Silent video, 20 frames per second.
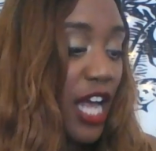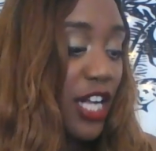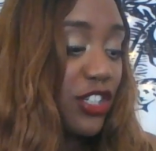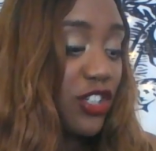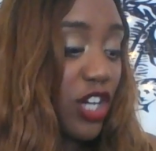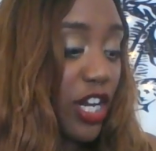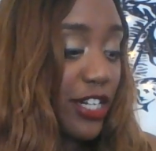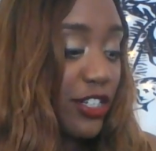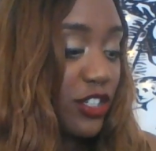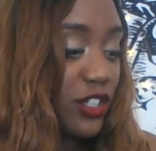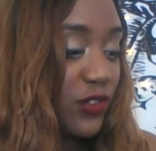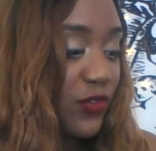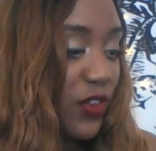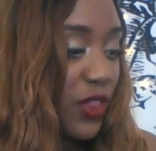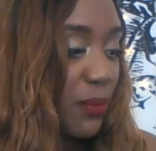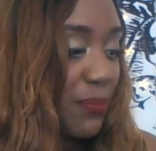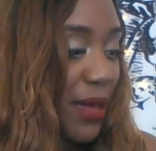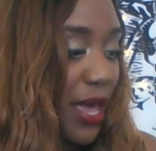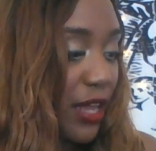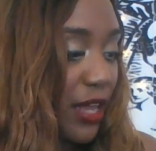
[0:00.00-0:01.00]
Changes for
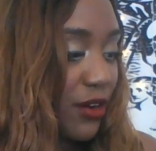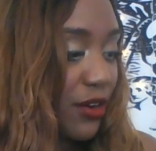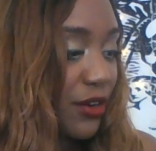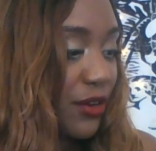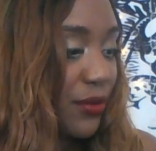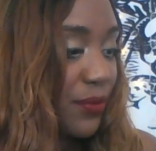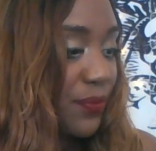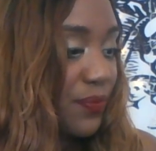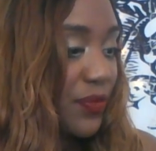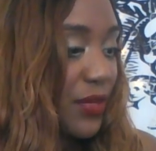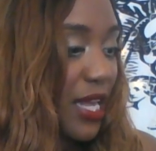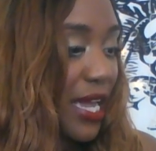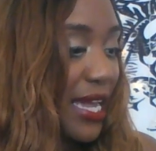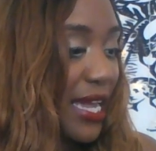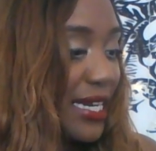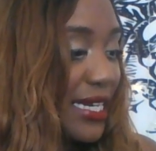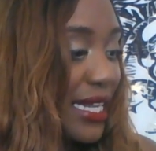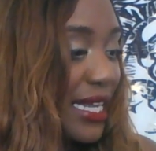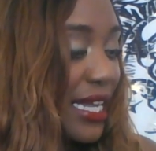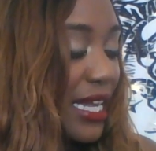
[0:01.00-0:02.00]
the better,
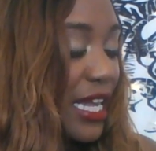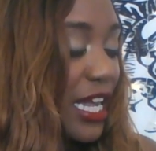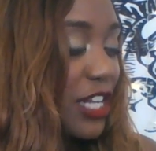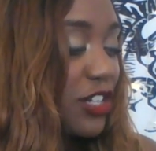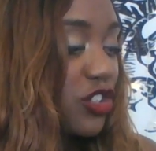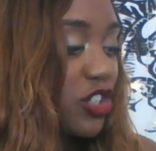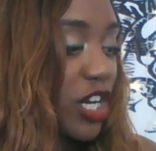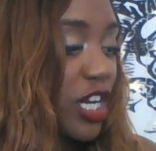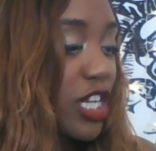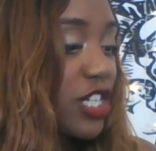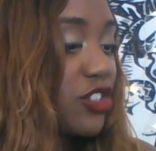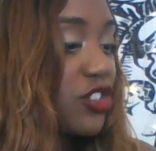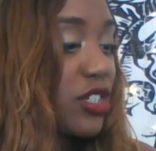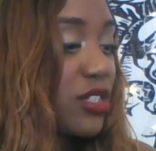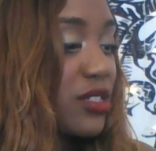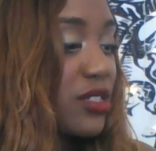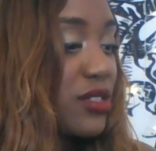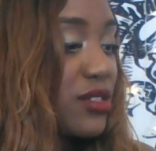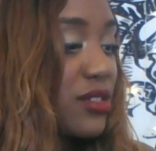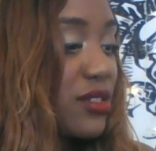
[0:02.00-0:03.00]
ending and
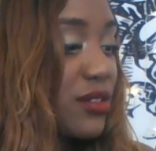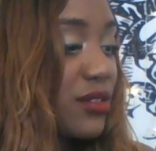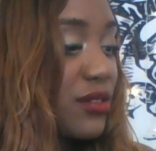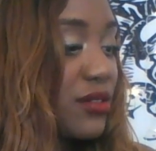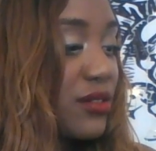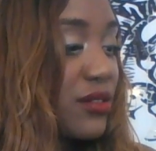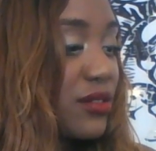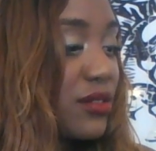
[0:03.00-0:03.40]
changes.